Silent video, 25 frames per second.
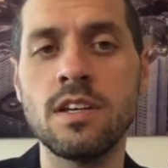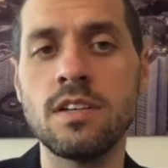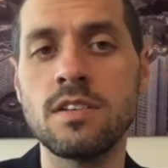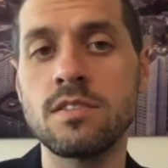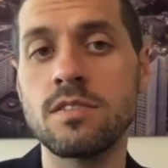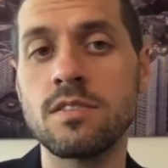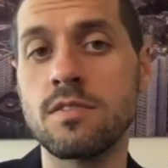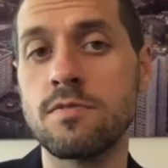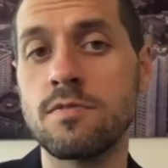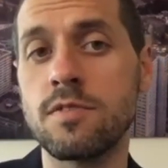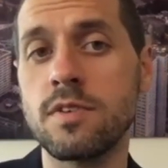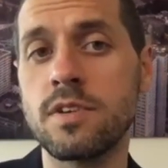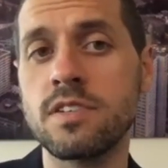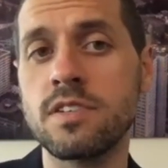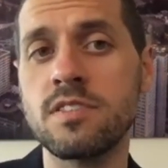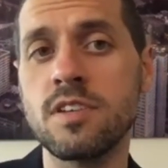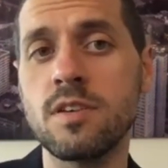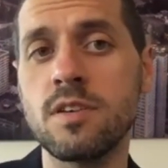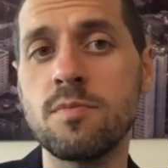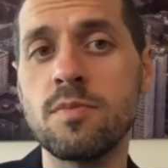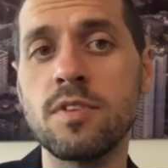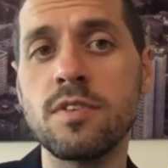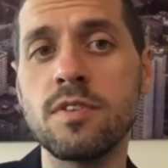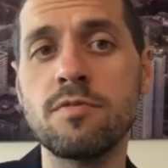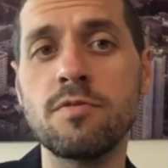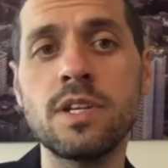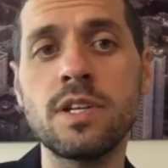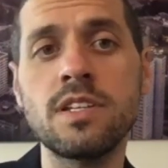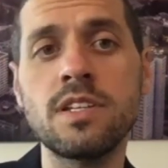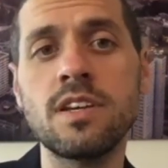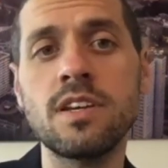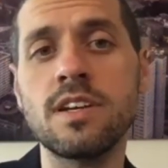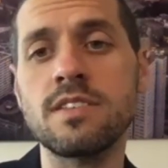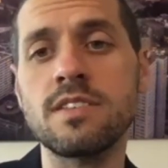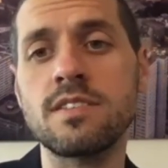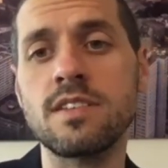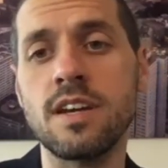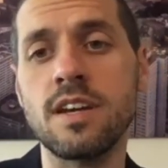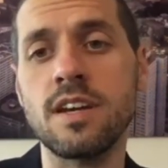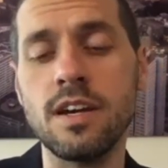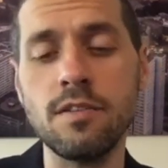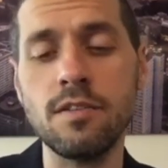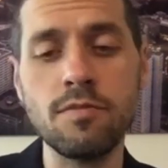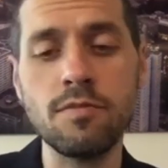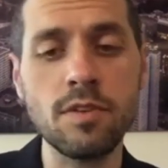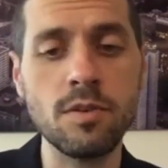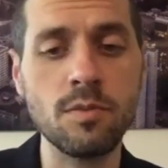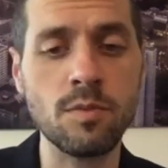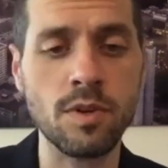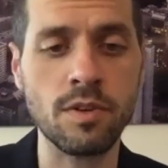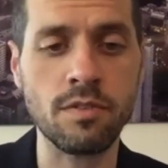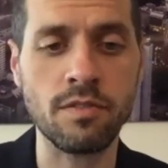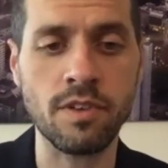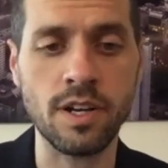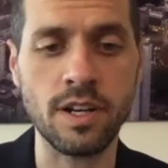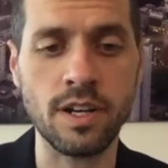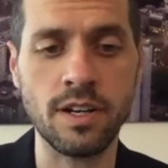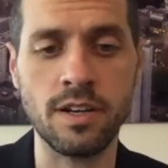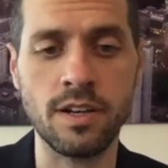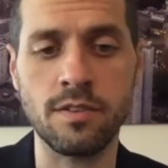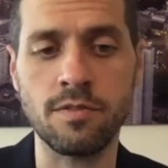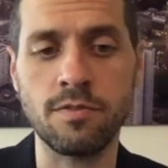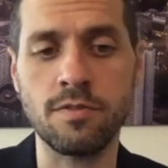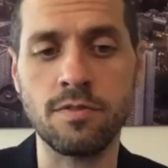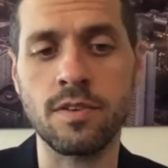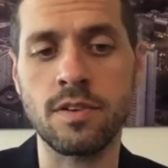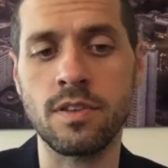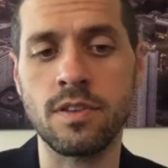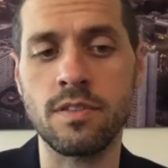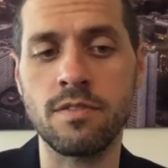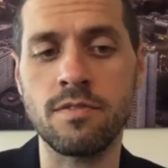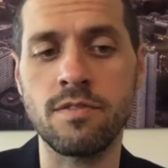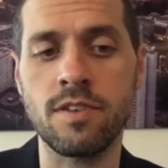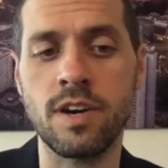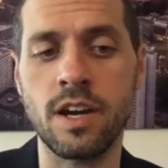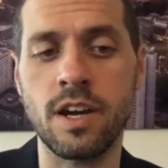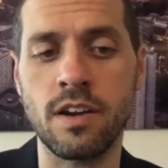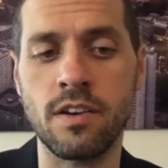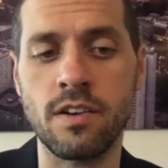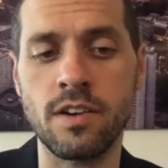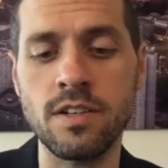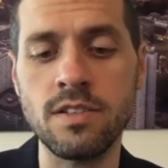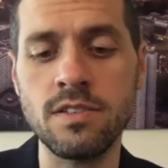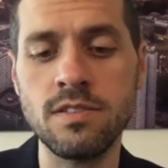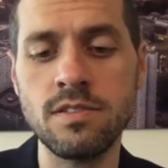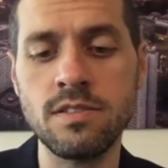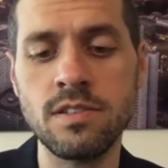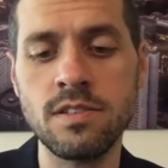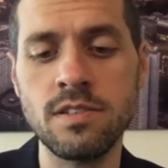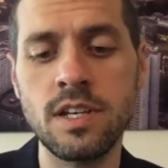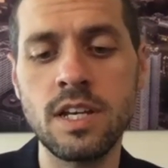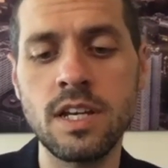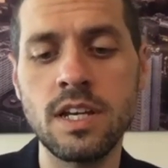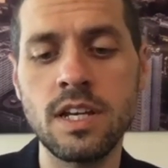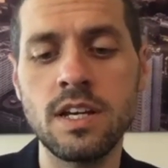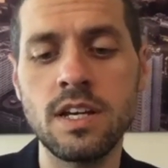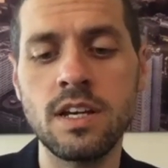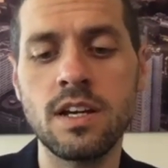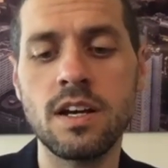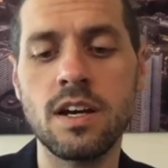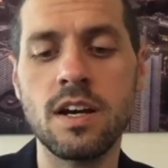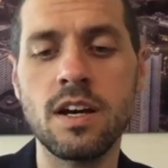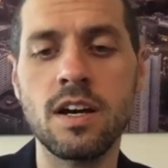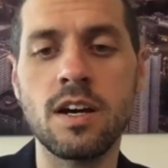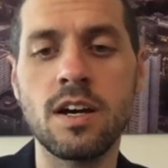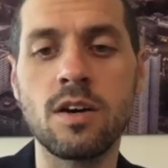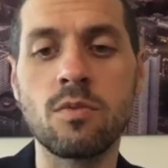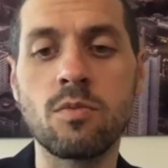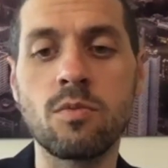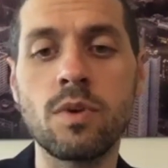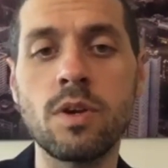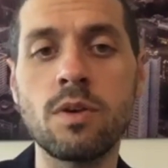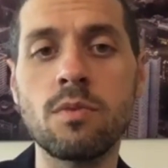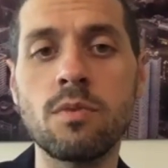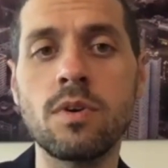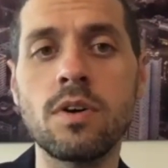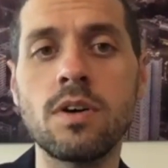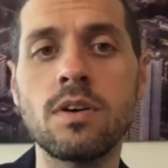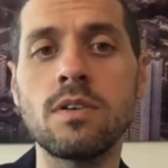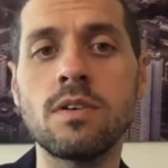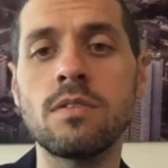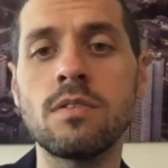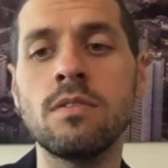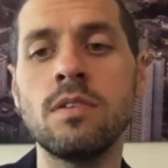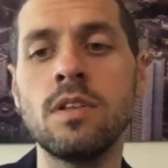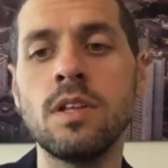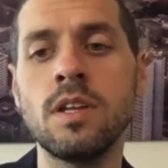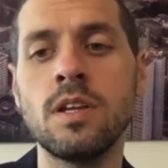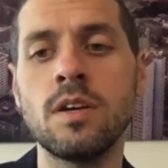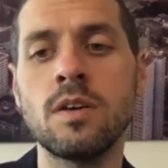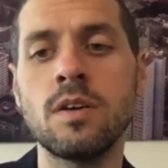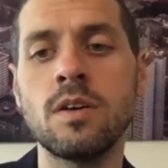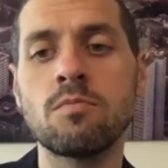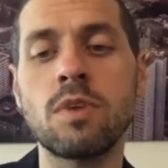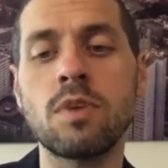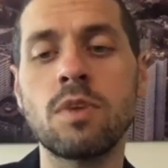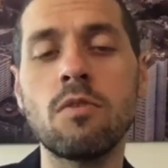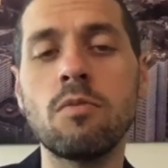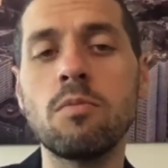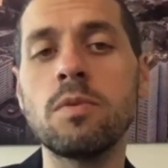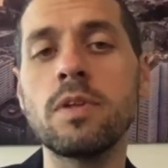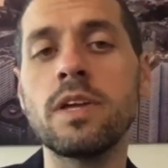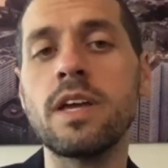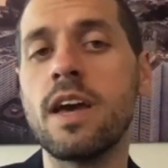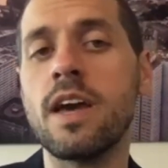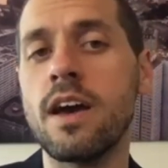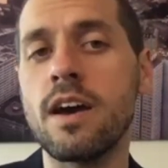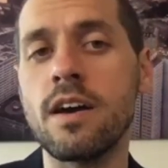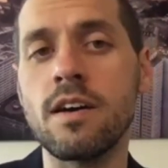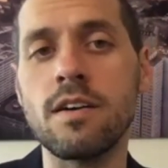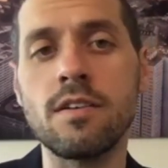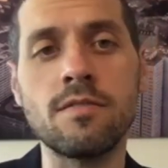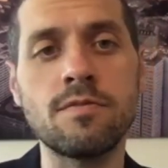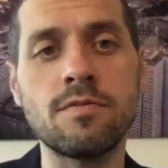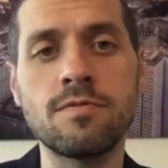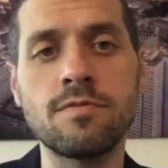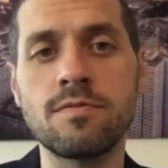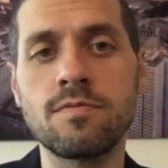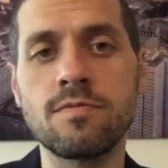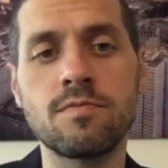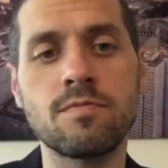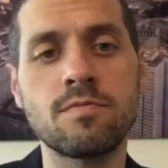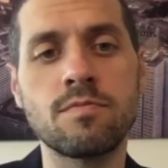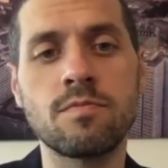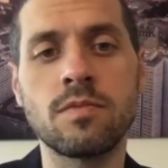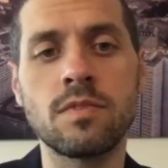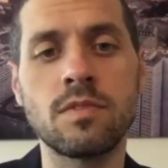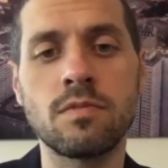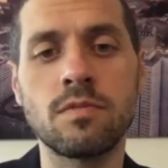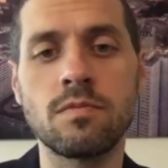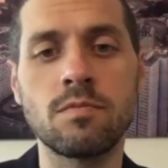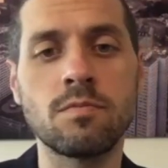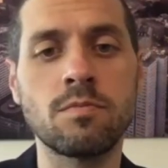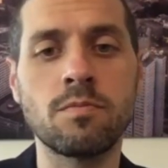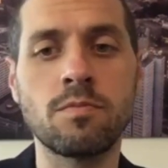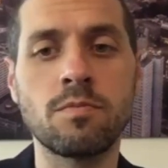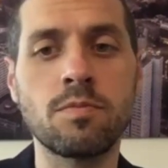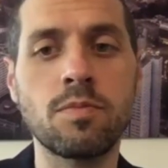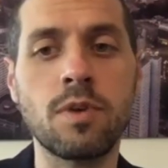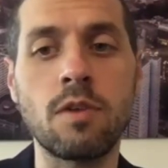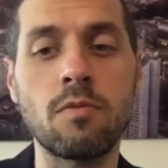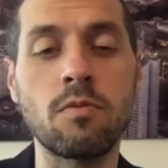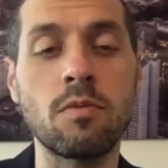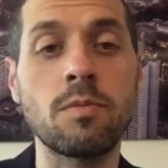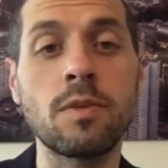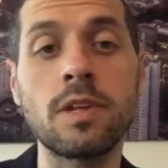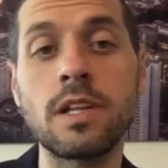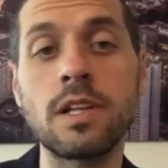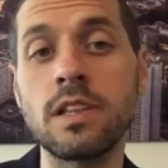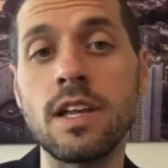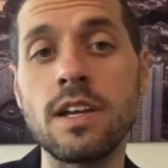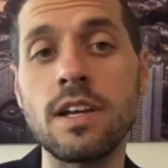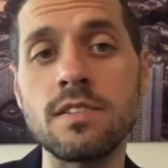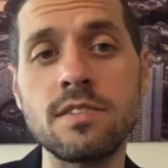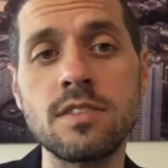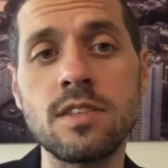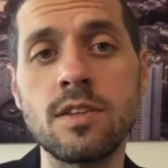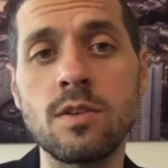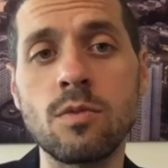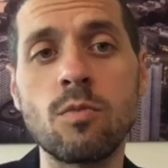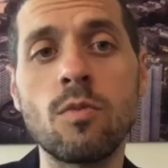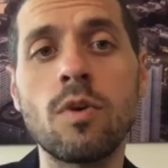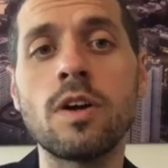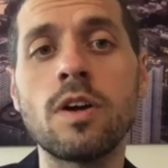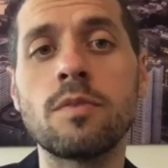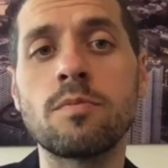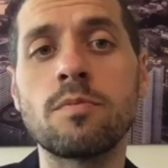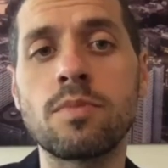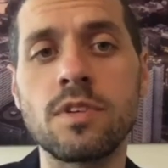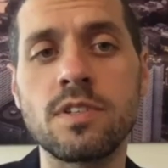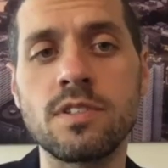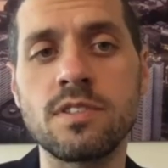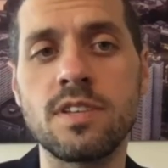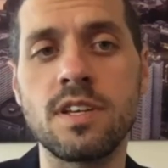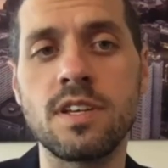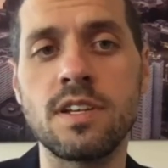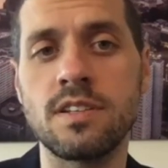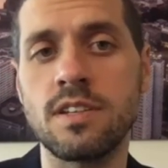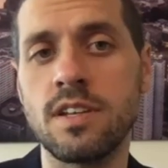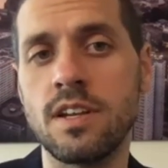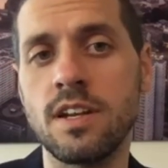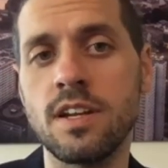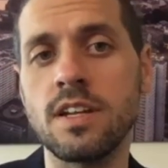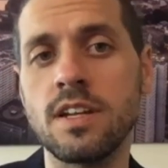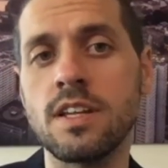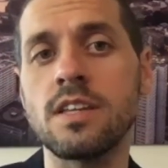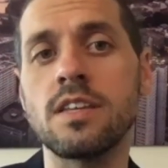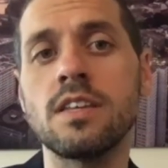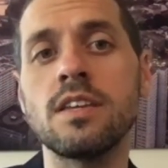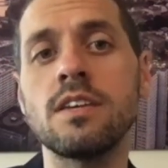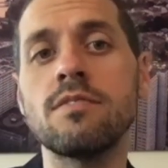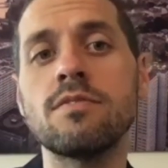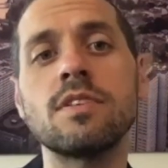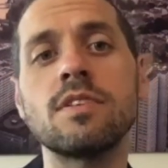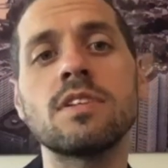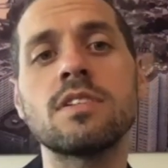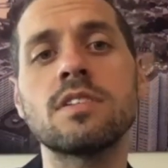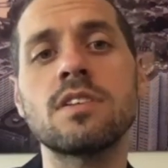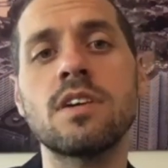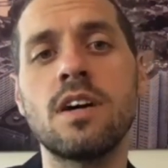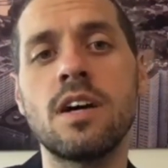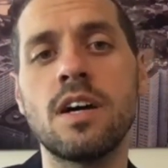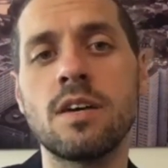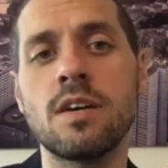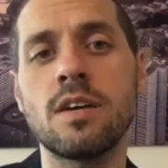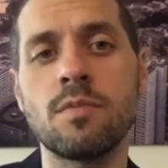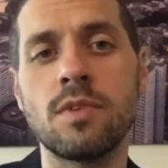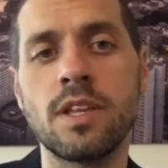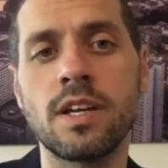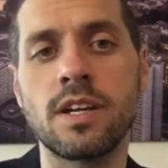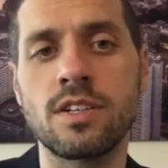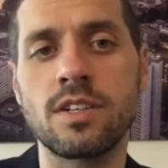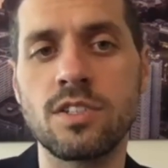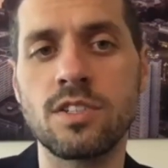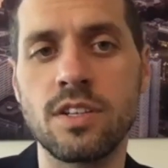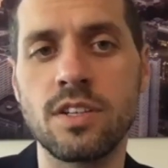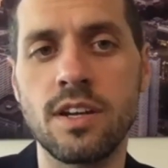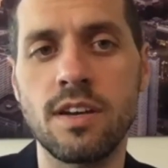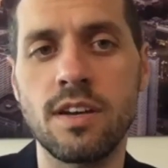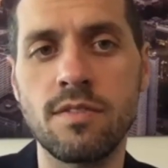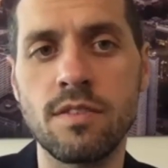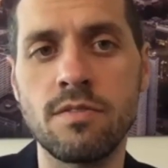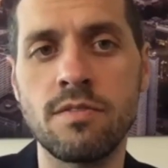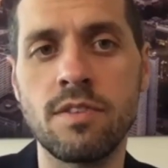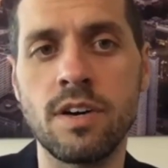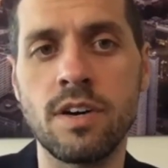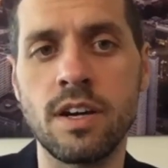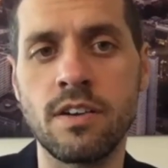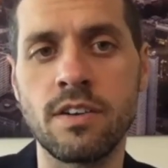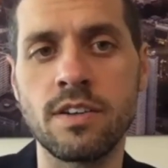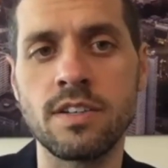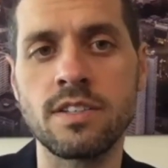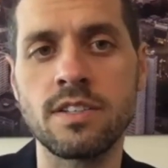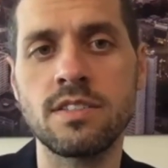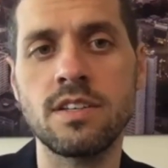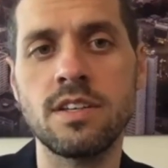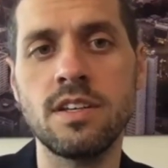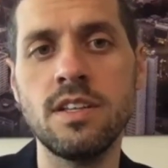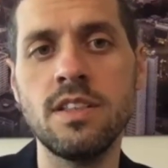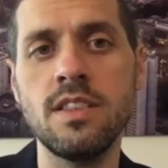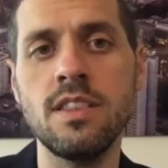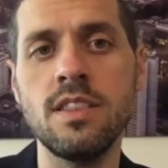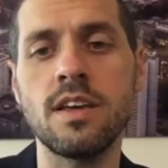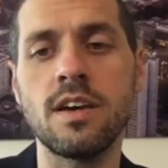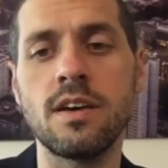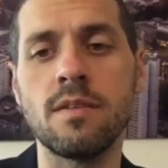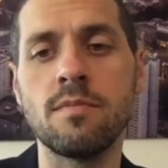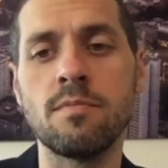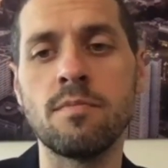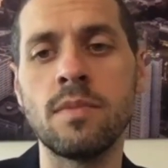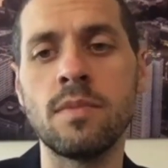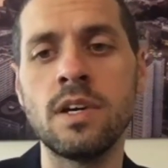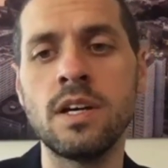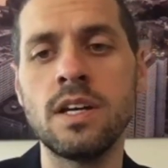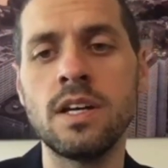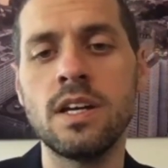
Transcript: So, for example, if we test everyone right now for the virus, uh, we will probably have probably less than 1% at any given time will actually have the virus in them.